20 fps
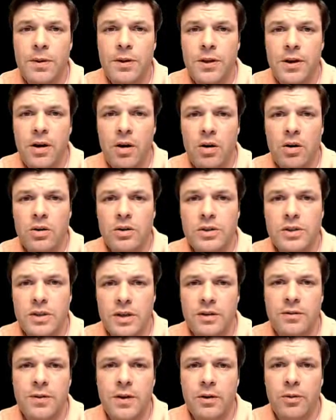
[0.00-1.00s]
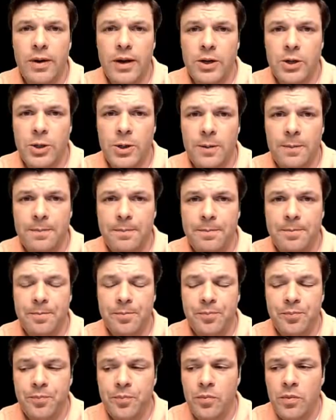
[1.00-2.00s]
would be the Articles of Confederation.
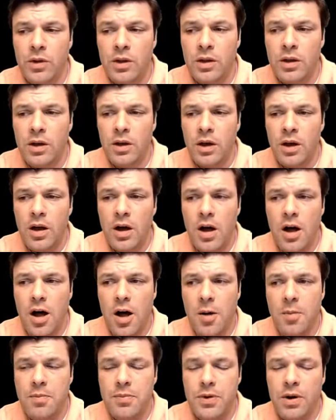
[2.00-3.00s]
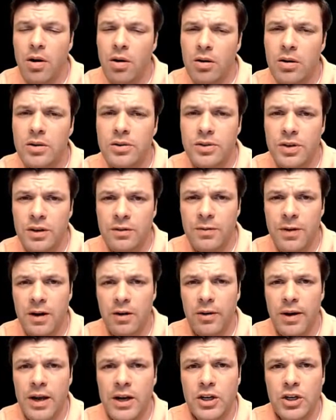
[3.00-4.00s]
Um, the Articles of
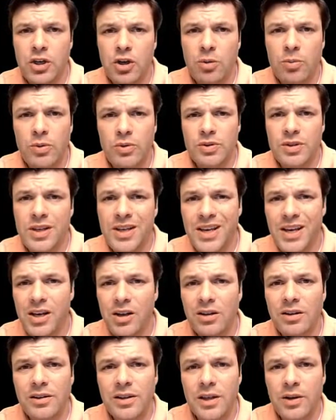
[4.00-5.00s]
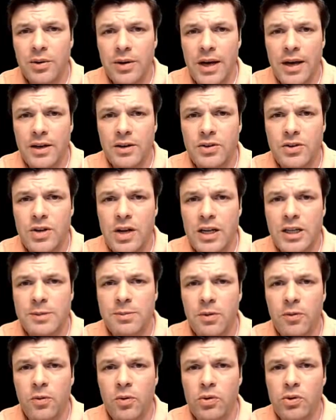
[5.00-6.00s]
Confederation almost killed the United
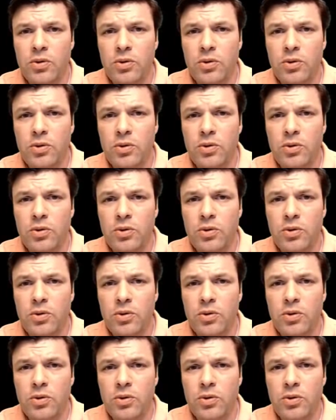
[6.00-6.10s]
States